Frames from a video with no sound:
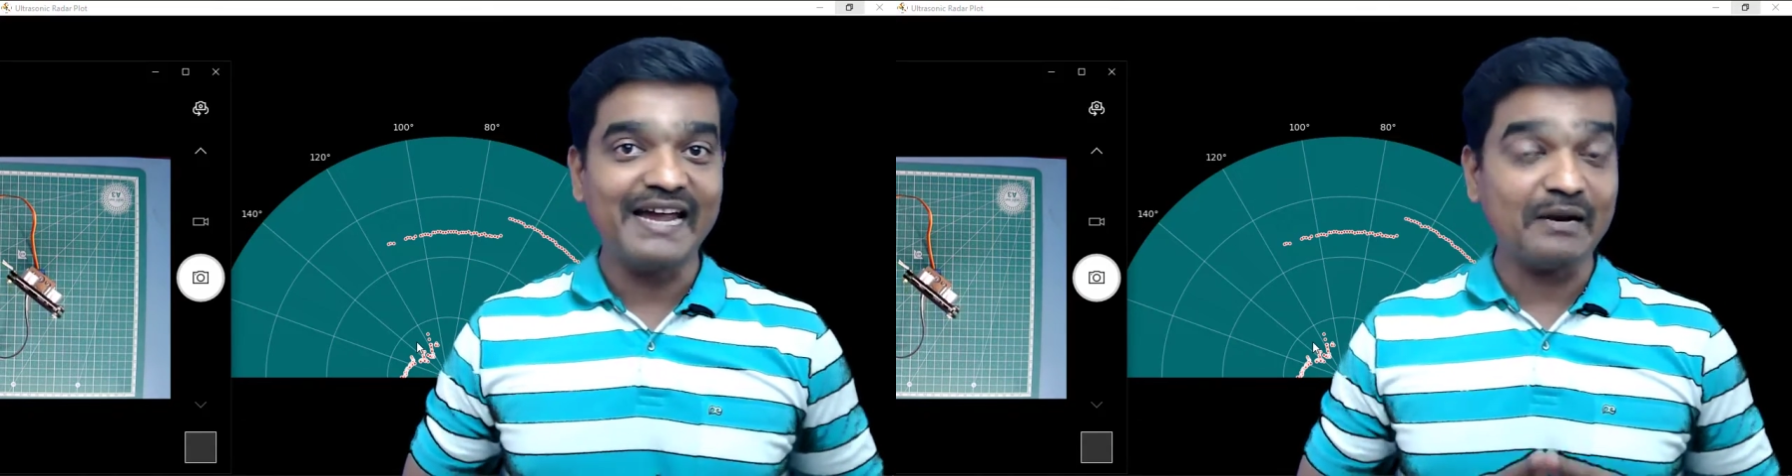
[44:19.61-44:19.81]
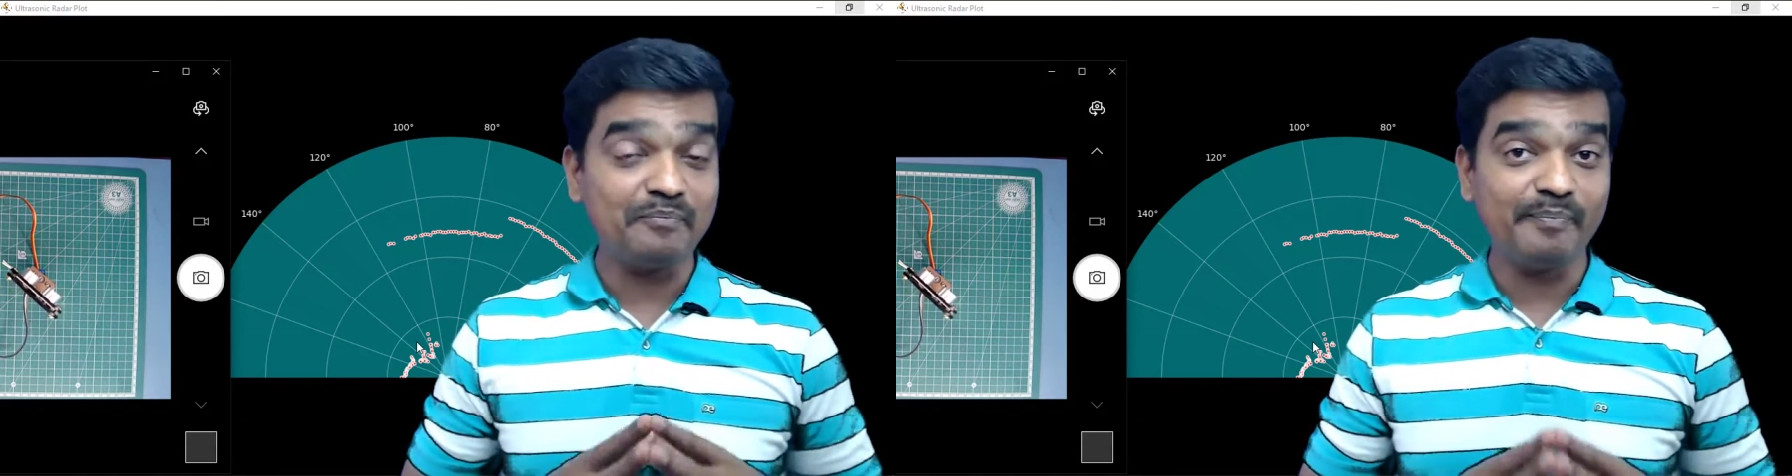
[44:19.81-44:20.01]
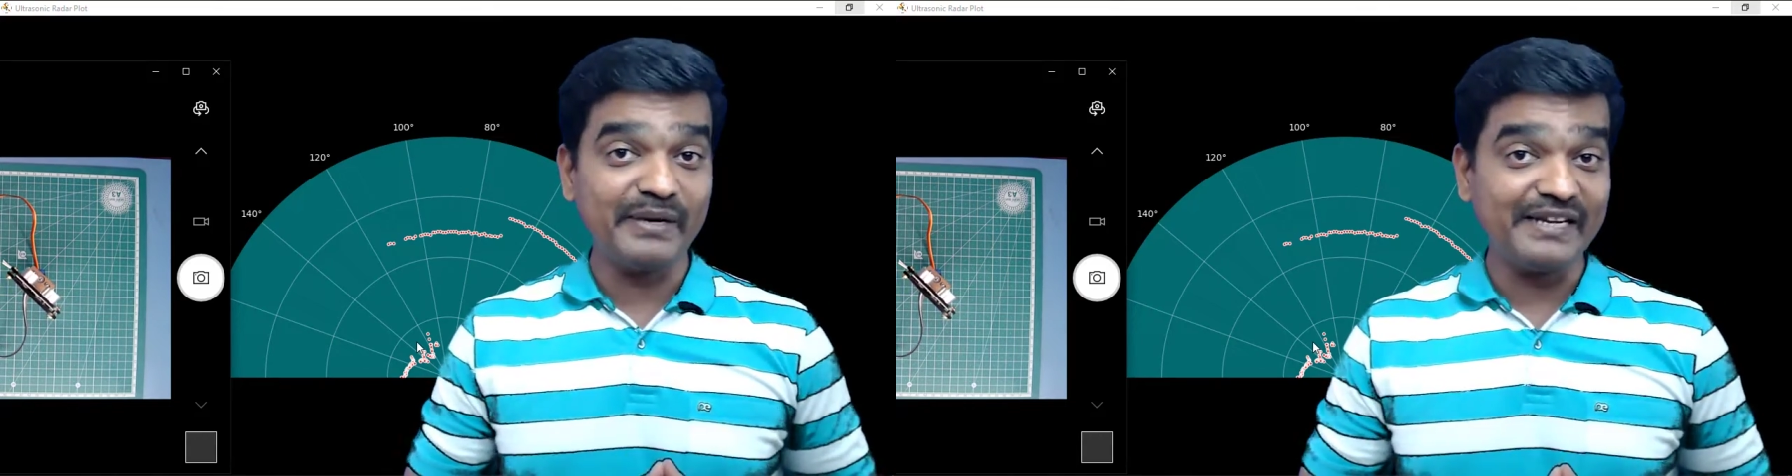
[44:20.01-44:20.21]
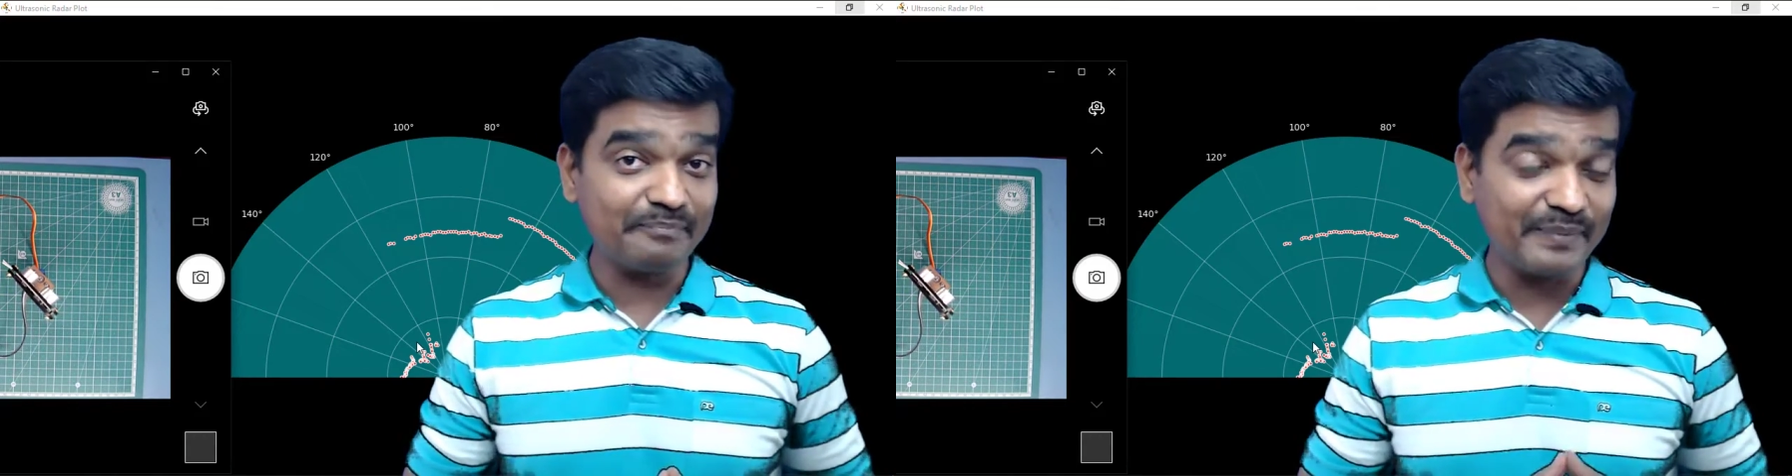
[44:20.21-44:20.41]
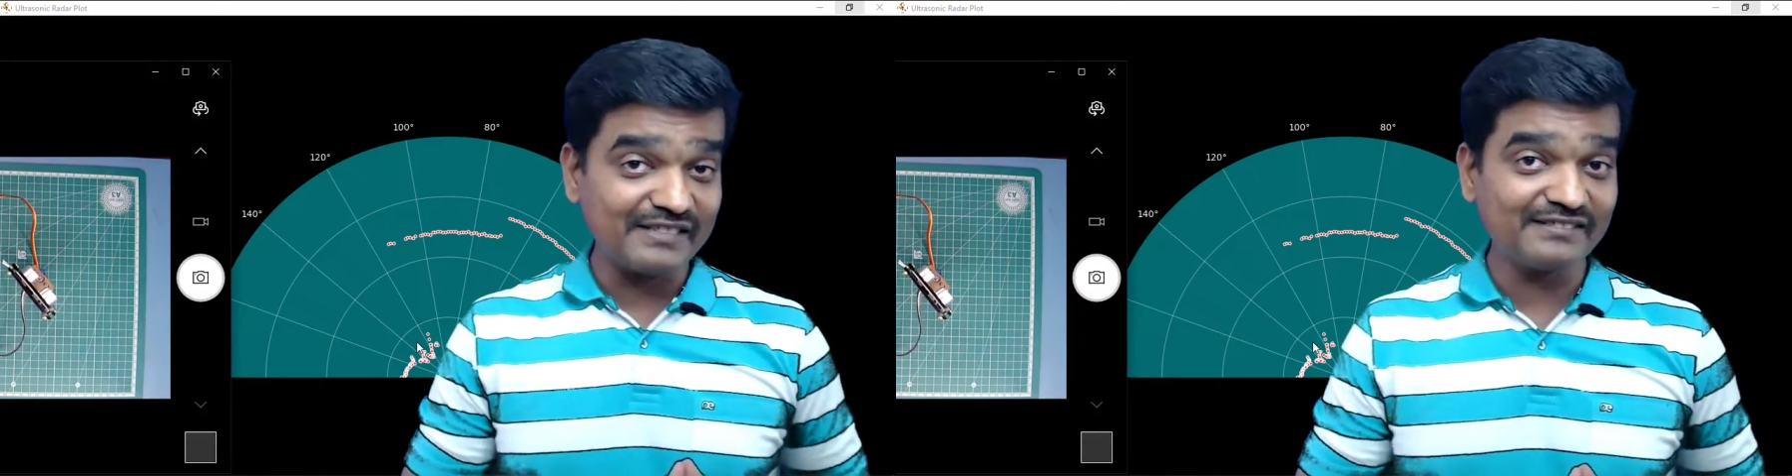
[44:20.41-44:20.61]
and
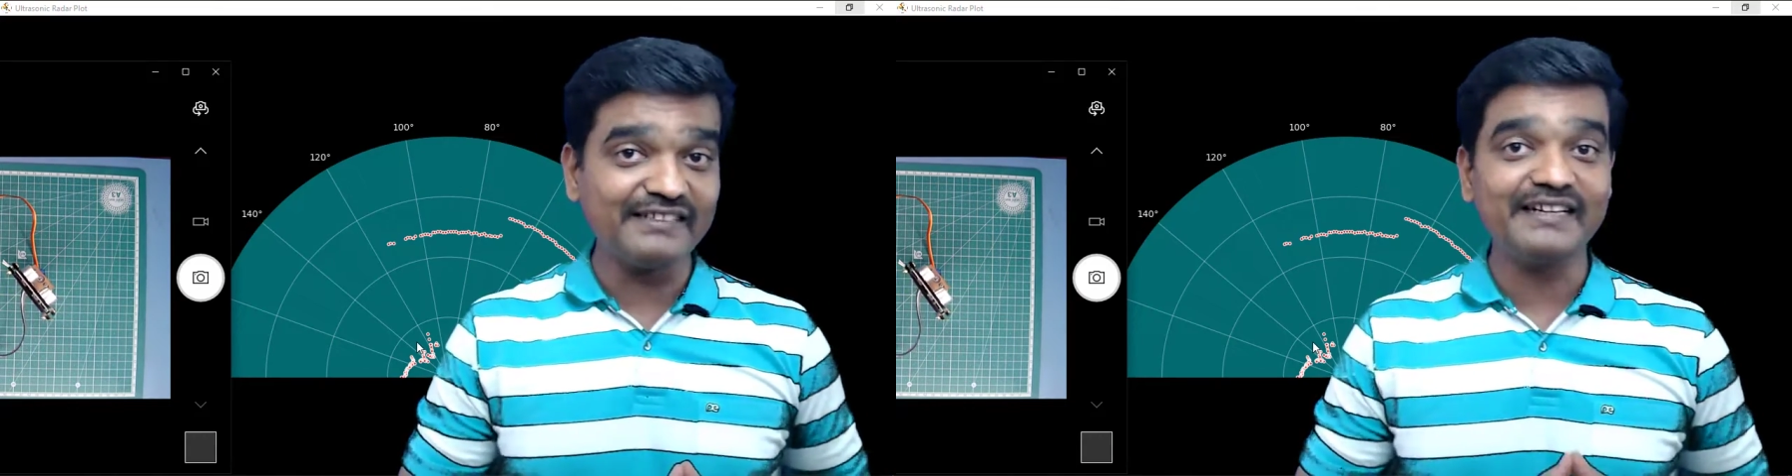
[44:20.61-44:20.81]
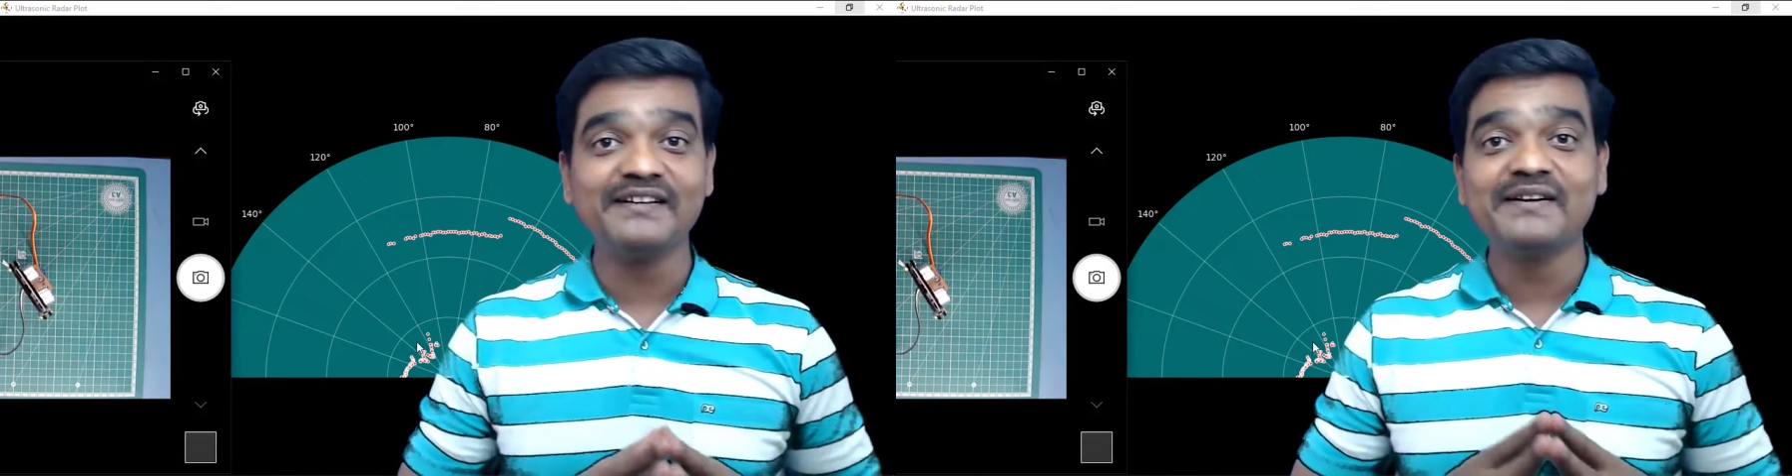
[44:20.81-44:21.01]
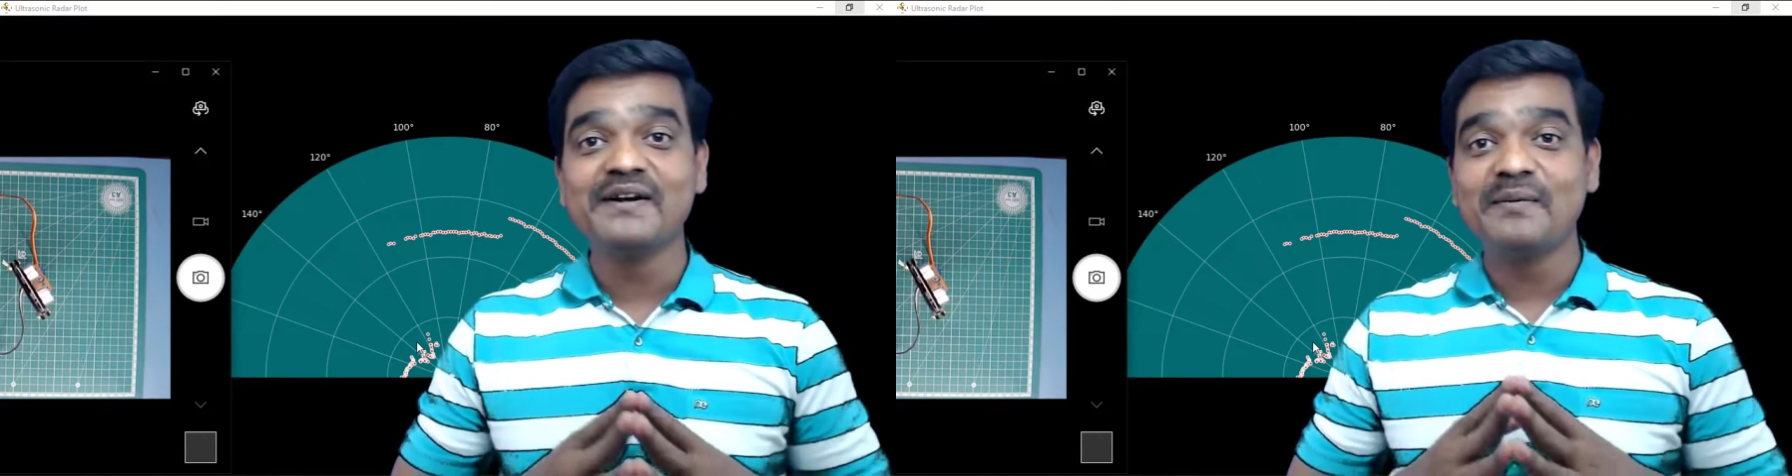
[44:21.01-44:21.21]
press that